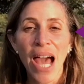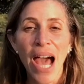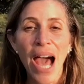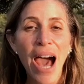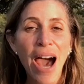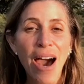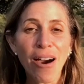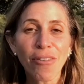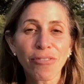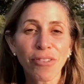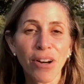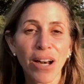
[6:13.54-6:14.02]

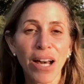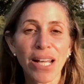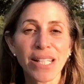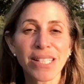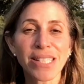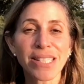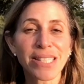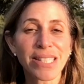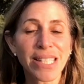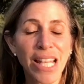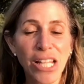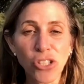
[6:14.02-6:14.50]
have
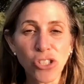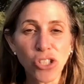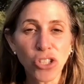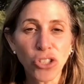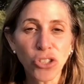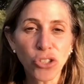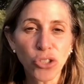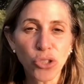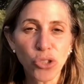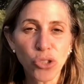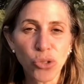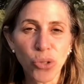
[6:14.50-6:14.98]
essential
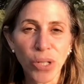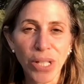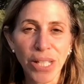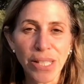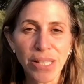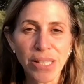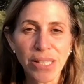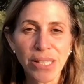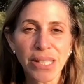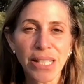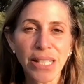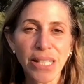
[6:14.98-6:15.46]

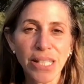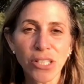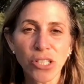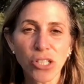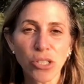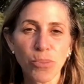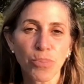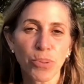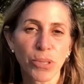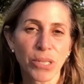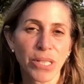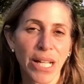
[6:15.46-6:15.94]
nutrients needed
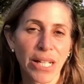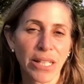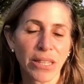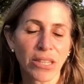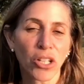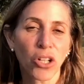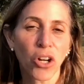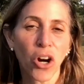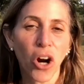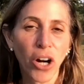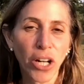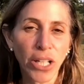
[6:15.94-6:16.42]
to protect the
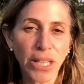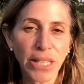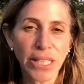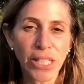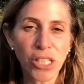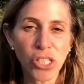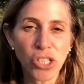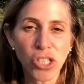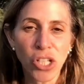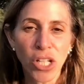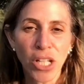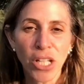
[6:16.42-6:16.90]

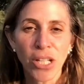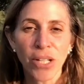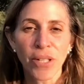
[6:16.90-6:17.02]
cartilage,